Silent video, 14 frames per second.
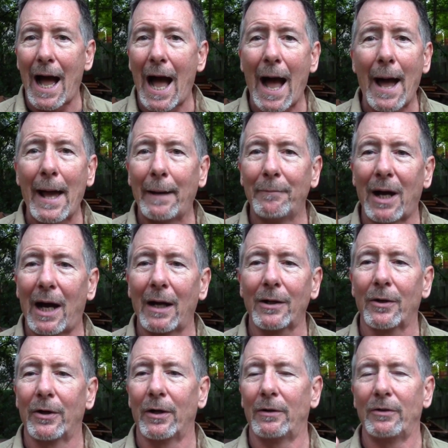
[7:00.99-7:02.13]
I am not
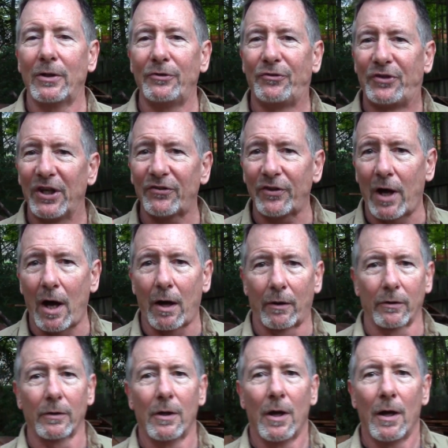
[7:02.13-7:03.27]
going to
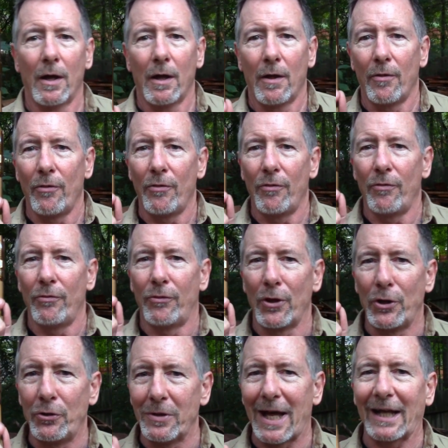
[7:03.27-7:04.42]
dishonor
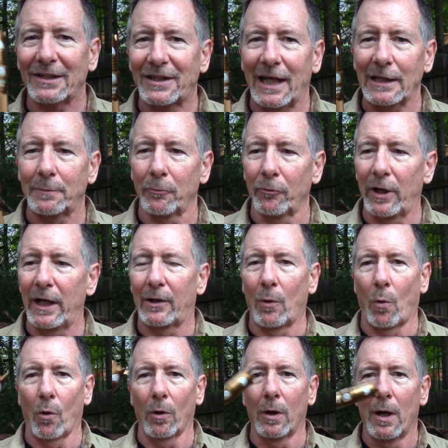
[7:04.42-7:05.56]
the United States Marine
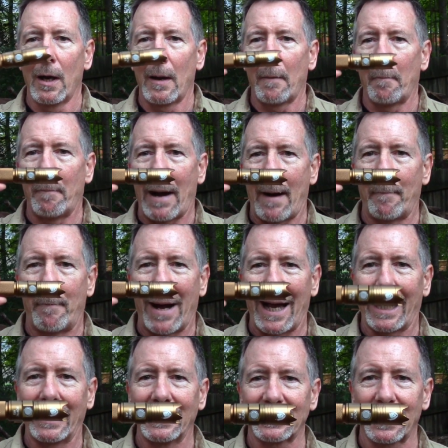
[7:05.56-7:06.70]
Corps by
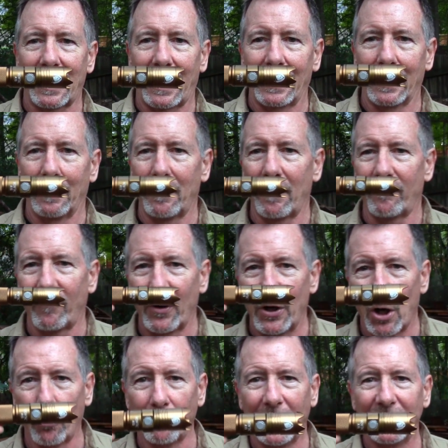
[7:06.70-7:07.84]
banging this light up for
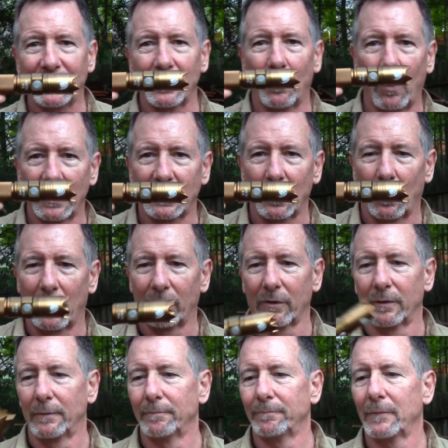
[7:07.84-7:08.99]
no reason
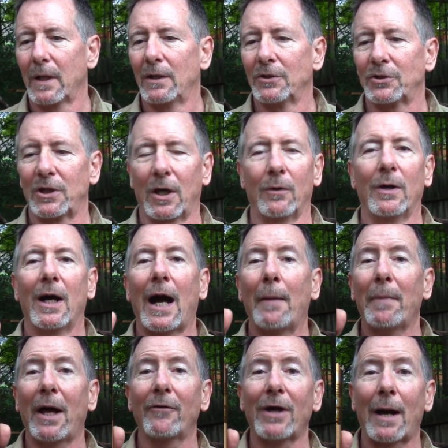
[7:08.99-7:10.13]
whatsoever. So
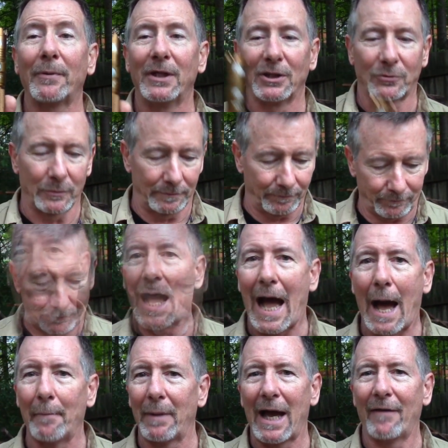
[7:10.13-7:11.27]
I'm not dropping this one.
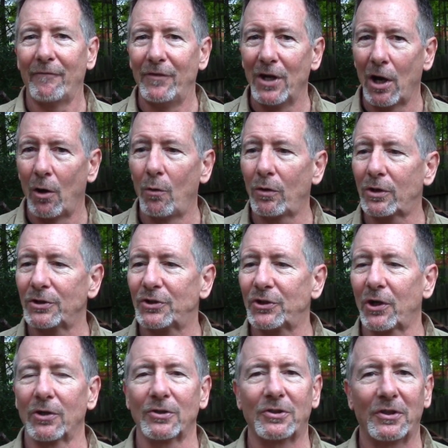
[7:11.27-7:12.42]
I have no
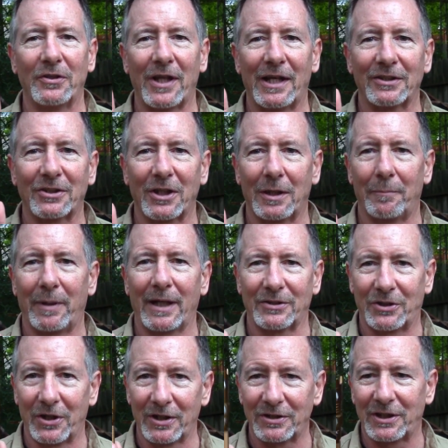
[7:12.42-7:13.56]
concerns that it's going to be
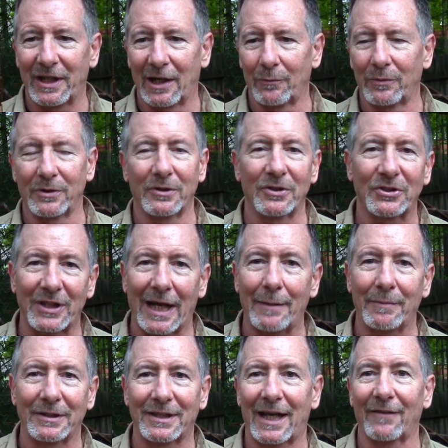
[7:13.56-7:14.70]
as good as the other one. They're the
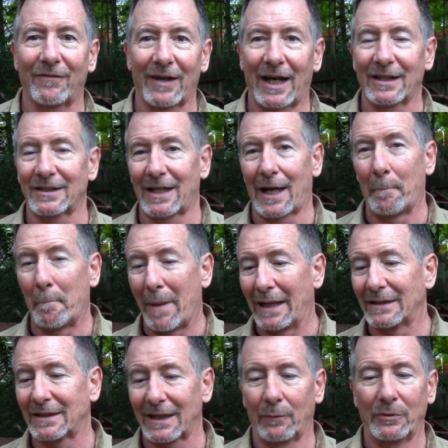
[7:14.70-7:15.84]
same exact flashlight,
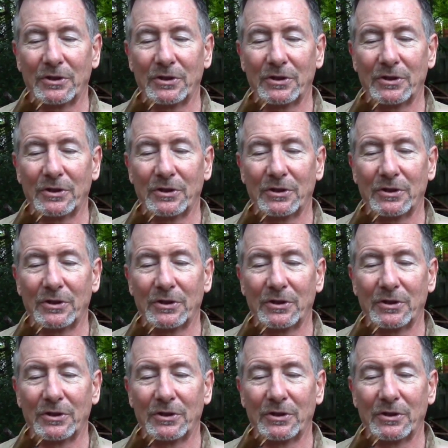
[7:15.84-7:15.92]
basically.